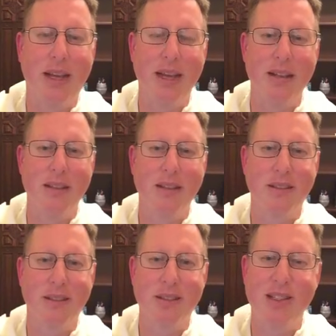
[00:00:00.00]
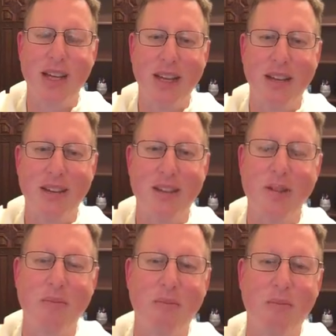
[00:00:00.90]
and sing
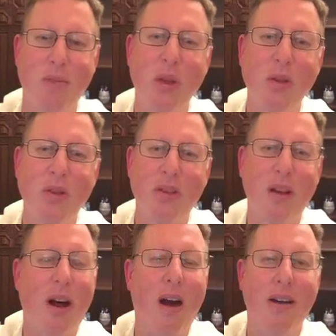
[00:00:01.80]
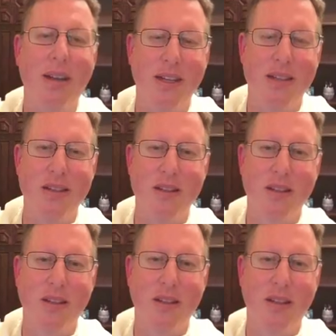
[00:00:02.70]
some beautiful arias
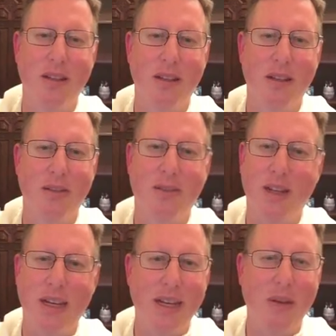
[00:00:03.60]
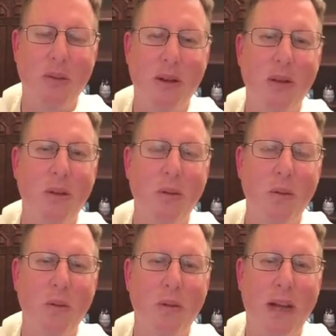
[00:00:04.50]
for anyone
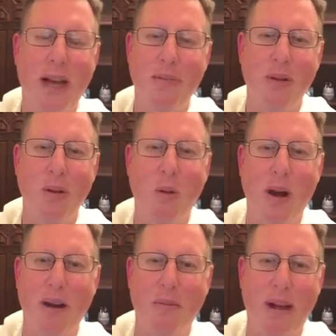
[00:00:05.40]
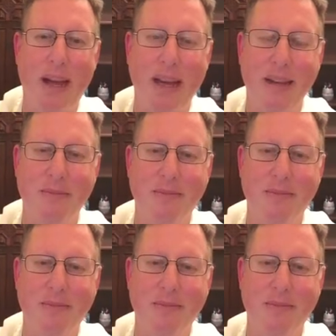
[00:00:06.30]
who happened to walk by.